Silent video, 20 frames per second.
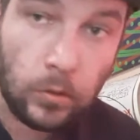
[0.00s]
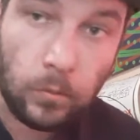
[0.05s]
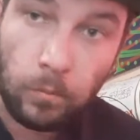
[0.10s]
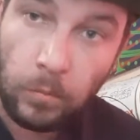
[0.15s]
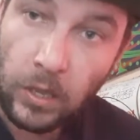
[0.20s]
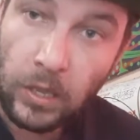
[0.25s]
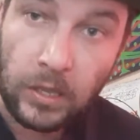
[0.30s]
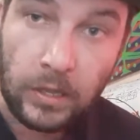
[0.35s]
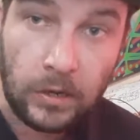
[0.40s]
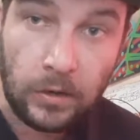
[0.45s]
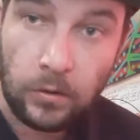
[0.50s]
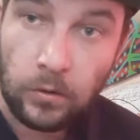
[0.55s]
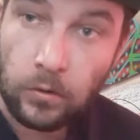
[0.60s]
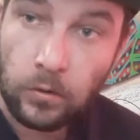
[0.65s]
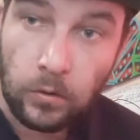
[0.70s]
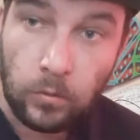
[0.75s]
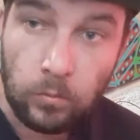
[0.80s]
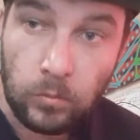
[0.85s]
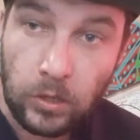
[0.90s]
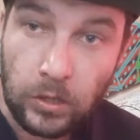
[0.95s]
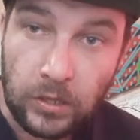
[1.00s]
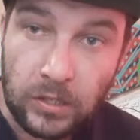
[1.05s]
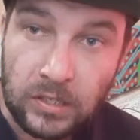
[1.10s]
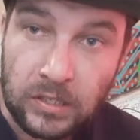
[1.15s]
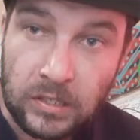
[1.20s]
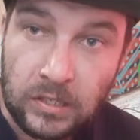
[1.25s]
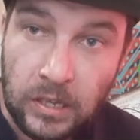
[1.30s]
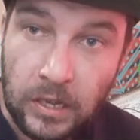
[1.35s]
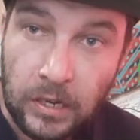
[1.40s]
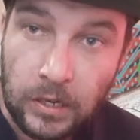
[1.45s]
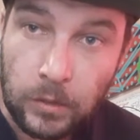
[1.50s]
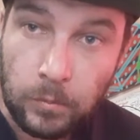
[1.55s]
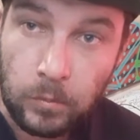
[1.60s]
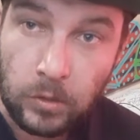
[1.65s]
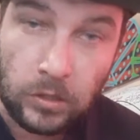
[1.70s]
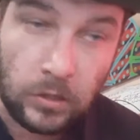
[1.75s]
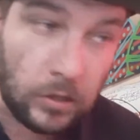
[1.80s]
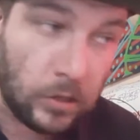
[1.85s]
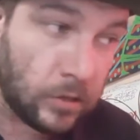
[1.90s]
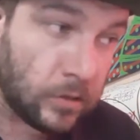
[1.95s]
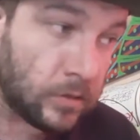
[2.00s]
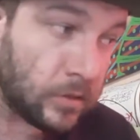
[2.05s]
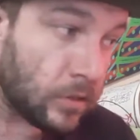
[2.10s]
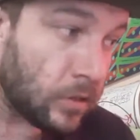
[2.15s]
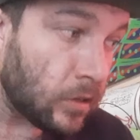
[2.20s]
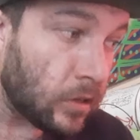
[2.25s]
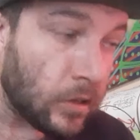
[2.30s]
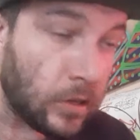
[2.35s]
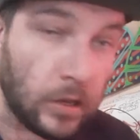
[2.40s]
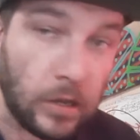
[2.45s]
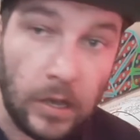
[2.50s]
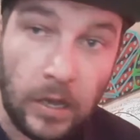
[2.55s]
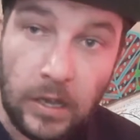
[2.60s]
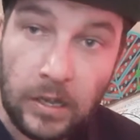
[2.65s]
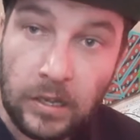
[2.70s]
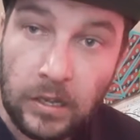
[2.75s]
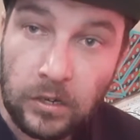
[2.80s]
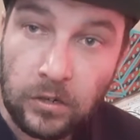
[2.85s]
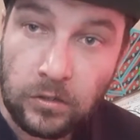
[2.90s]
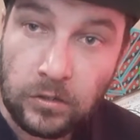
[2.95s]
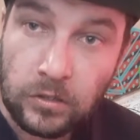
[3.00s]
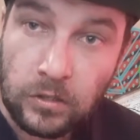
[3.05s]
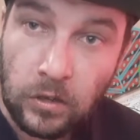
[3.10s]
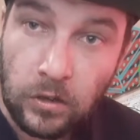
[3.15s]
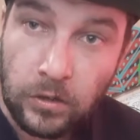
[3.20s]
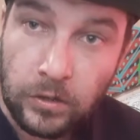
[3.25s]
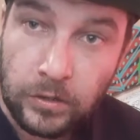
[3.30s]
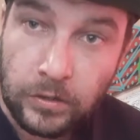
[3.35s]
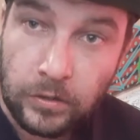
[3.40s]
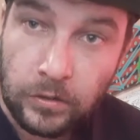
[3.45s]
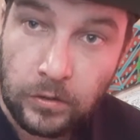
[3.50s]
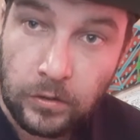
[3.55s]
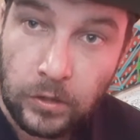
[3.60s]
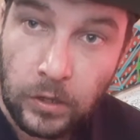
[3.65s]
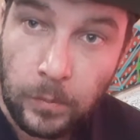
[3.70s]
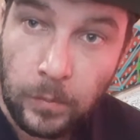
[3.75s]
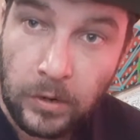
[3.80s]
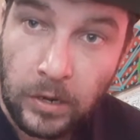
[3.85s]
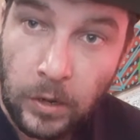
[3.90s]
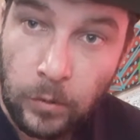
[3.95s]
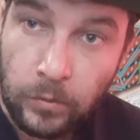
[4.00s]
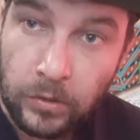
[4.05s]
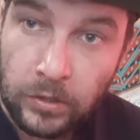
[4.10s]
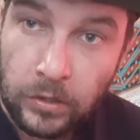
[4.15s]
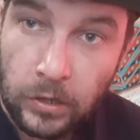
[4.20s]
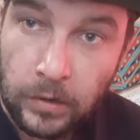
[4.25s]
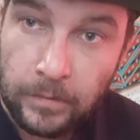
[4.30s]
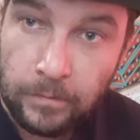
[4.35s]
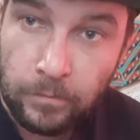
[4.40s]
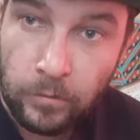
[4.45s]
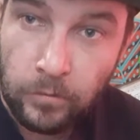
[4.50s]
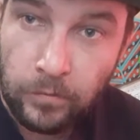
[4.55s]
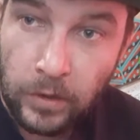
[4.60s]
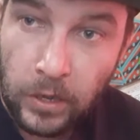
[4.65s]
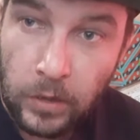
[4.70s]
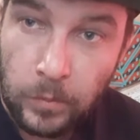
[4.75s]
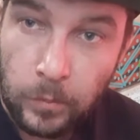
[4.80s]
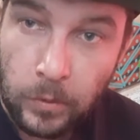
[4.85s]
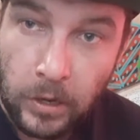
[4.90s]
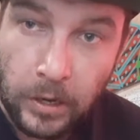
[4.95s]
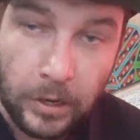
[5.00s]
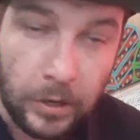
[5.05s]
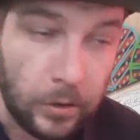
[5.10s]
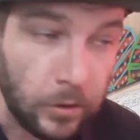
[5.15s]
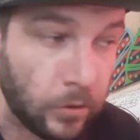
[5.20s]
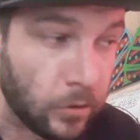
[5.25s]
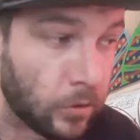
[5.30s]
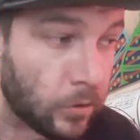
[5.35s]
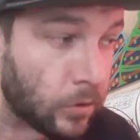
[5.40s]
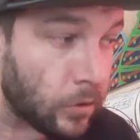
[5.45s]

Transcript: man, I'm getting excited because I got a song coming out with Kung Fu Vampire.